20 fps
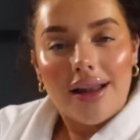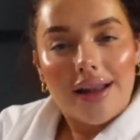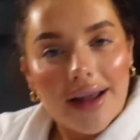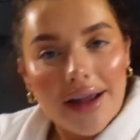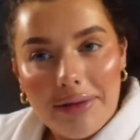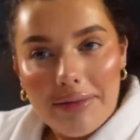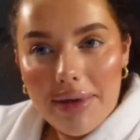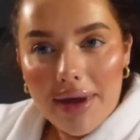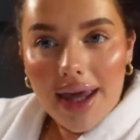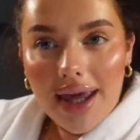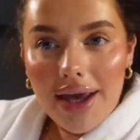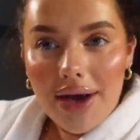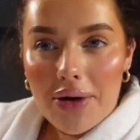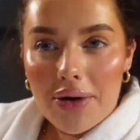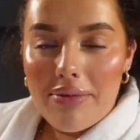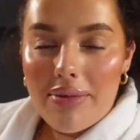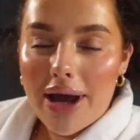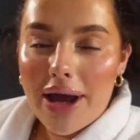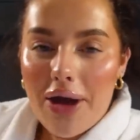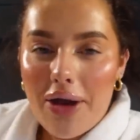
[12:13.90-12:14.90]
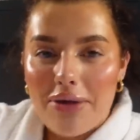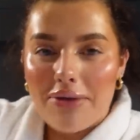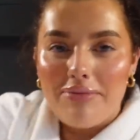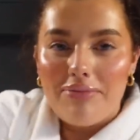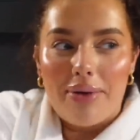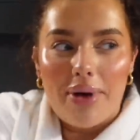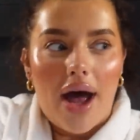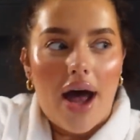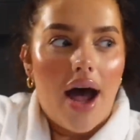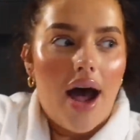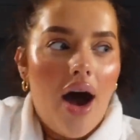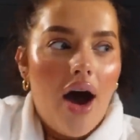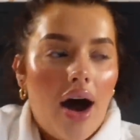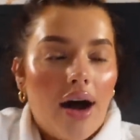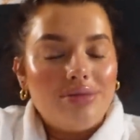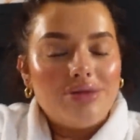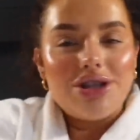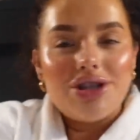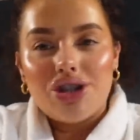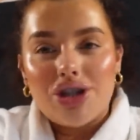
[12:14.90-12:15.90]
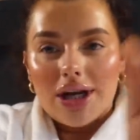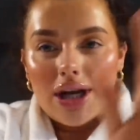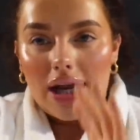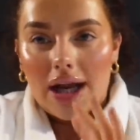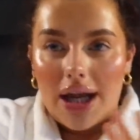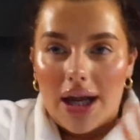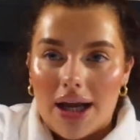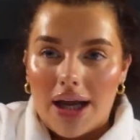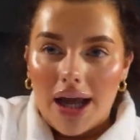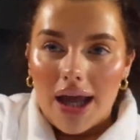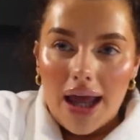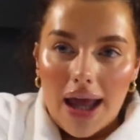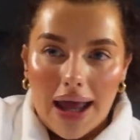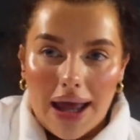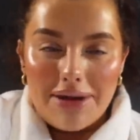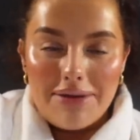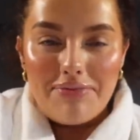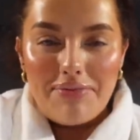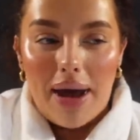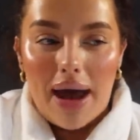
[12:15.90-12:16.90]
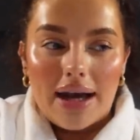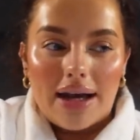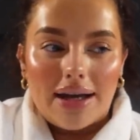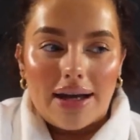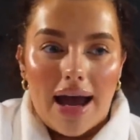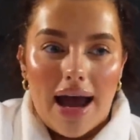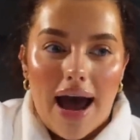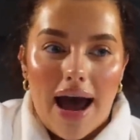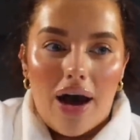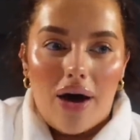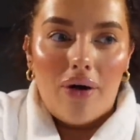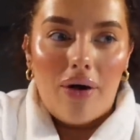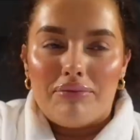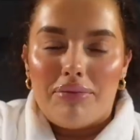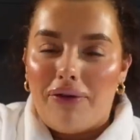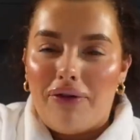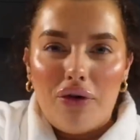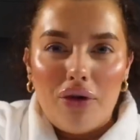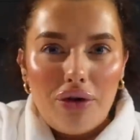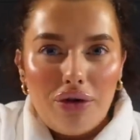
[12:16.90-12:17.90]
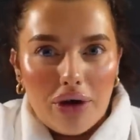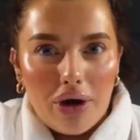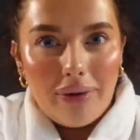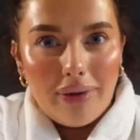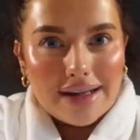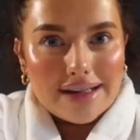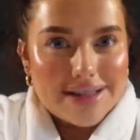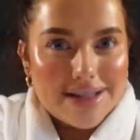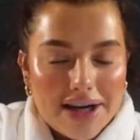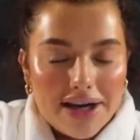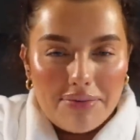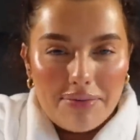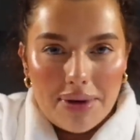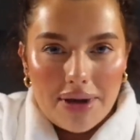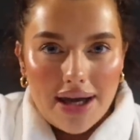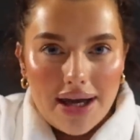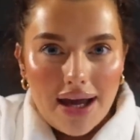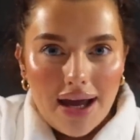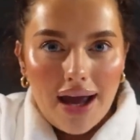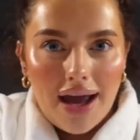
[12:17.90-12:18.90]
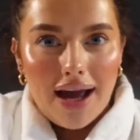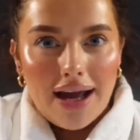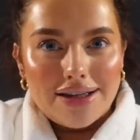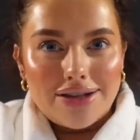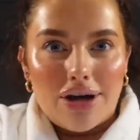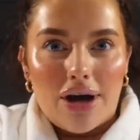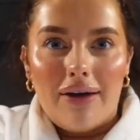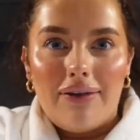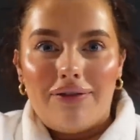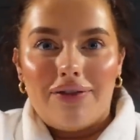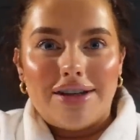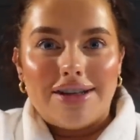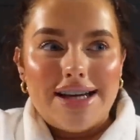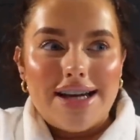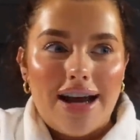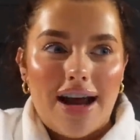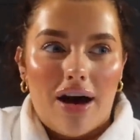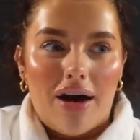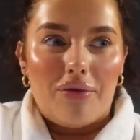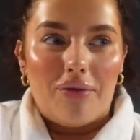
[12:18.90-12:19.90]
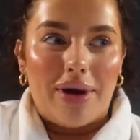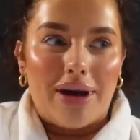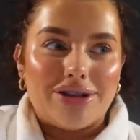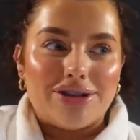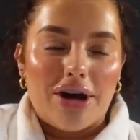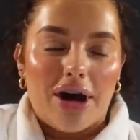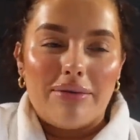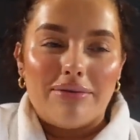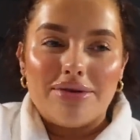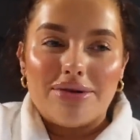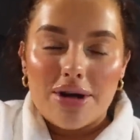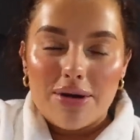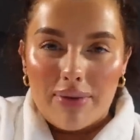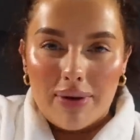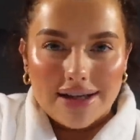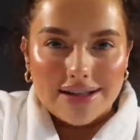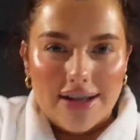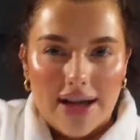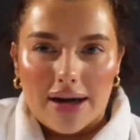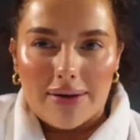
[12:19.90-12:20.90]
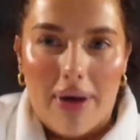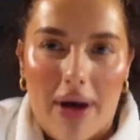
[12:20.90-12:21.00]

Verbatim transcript: like me on my own but I'm just chilling in bed now before you know it it's gonna be time for dinner which I'm super excited